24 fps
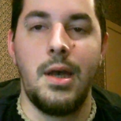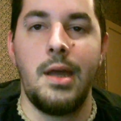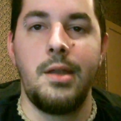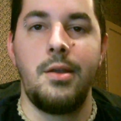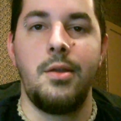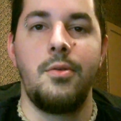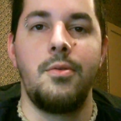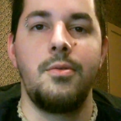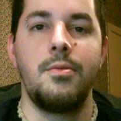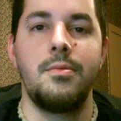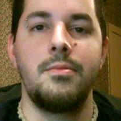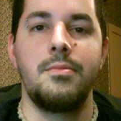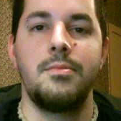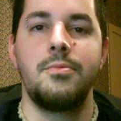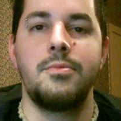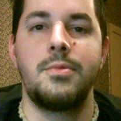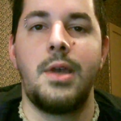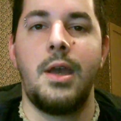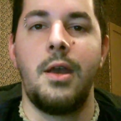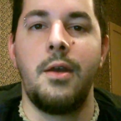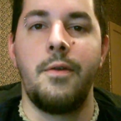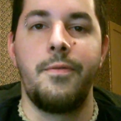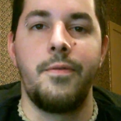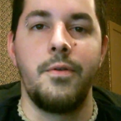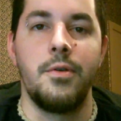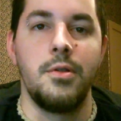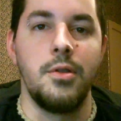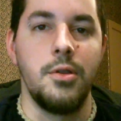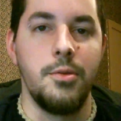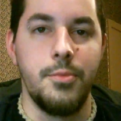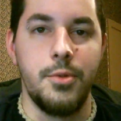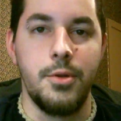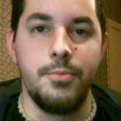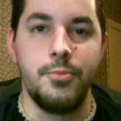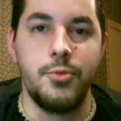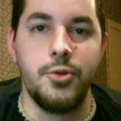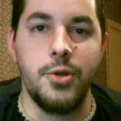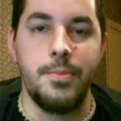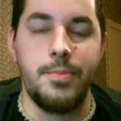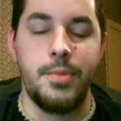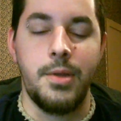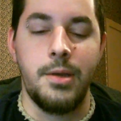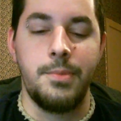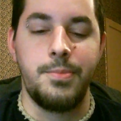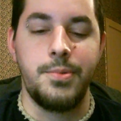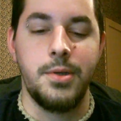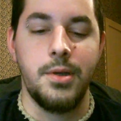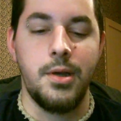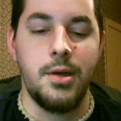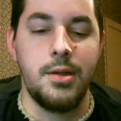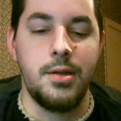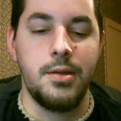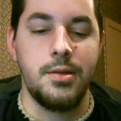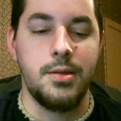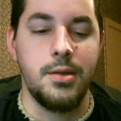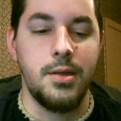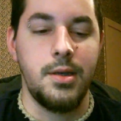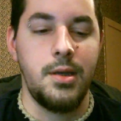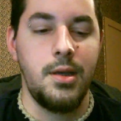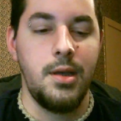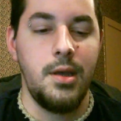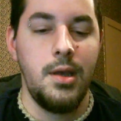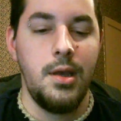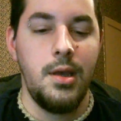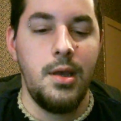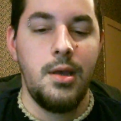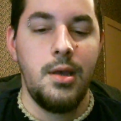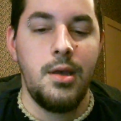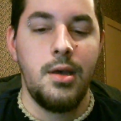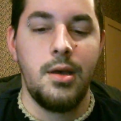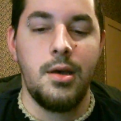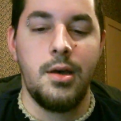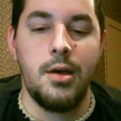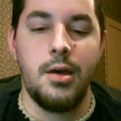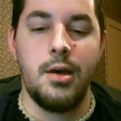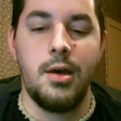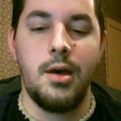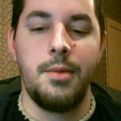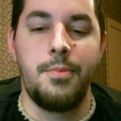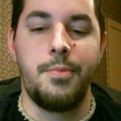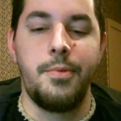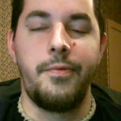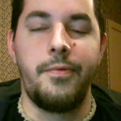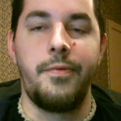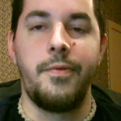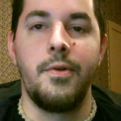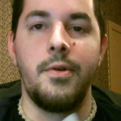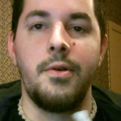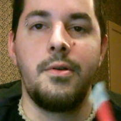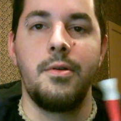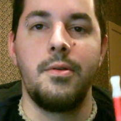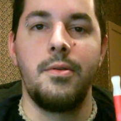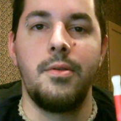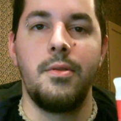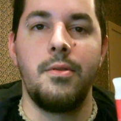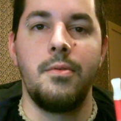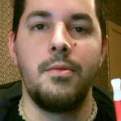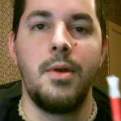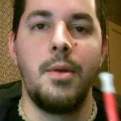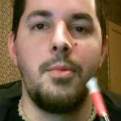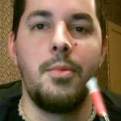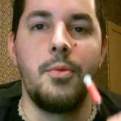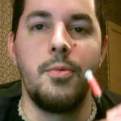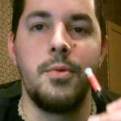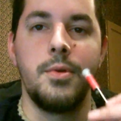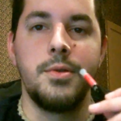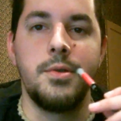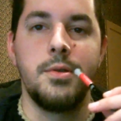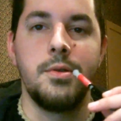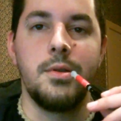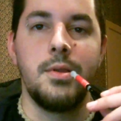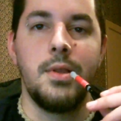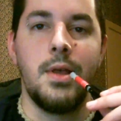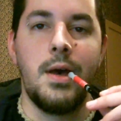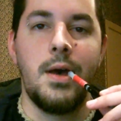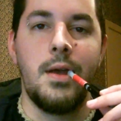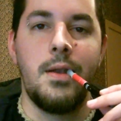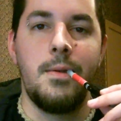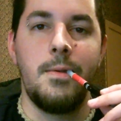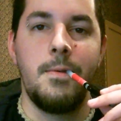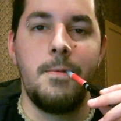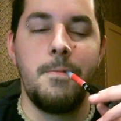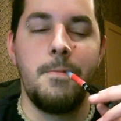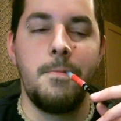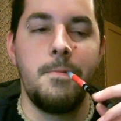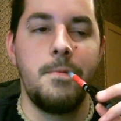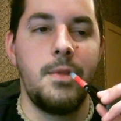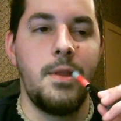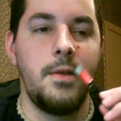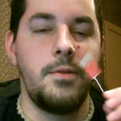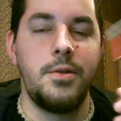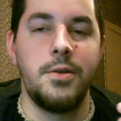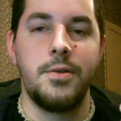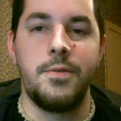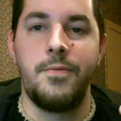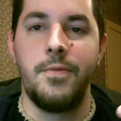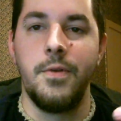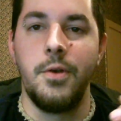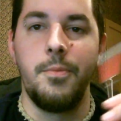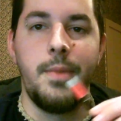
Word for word: I don't care for aluminum drip tips, honestly. Uh, I prefer the rubber ones. They're a lot, they just